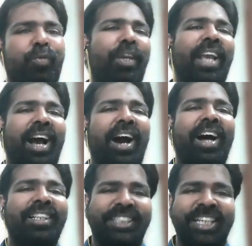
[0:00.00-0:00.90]
we
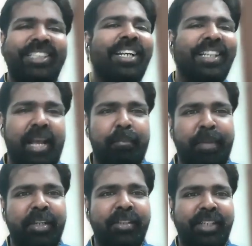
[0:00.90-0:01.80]
are seasoned
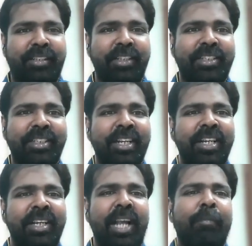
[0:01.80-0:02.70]
campaigners at this,
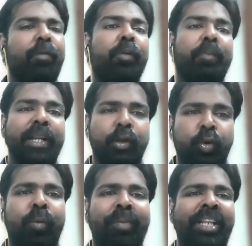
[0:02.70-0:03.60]
and we would by
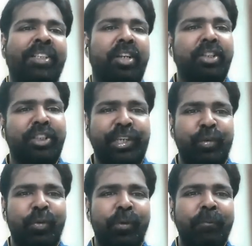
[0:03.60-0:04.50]
no means risk
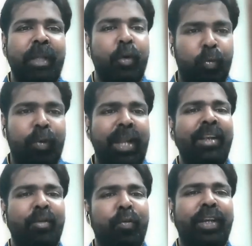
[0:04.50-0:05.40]
you.
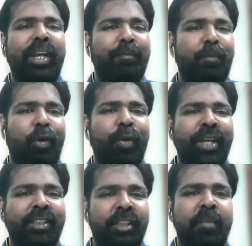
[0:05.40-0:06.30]
When we are
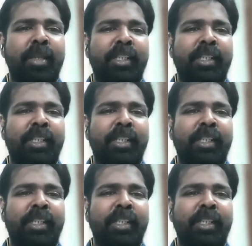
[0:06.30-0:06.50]
following a certain